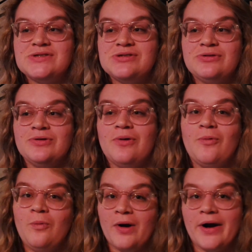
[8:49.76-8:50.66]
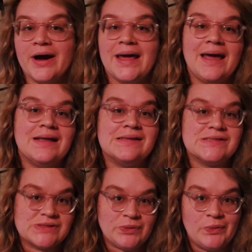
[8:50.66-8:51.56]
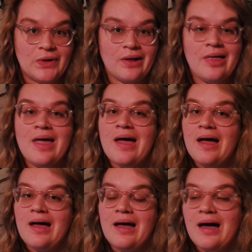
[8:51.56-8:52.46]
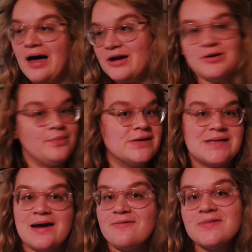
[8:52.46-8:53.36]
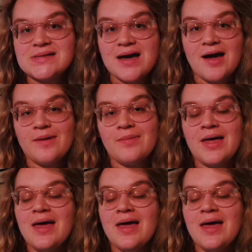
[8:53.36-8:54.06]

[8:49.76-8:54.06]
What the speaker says: to work and school 100% of the time.